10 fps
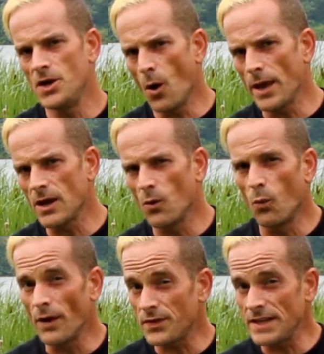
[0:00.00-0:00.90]
knowing
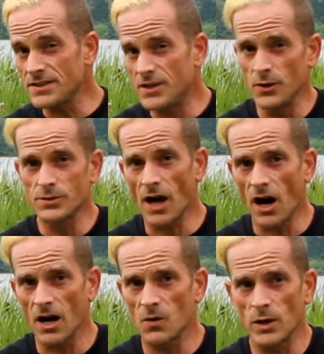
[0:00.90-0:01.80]
what these cues
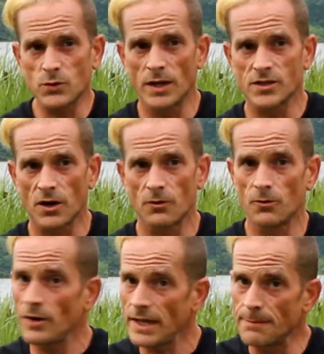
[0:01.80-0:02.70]
are and which ones are
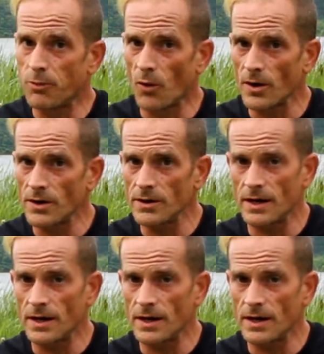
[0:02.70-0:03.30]
really important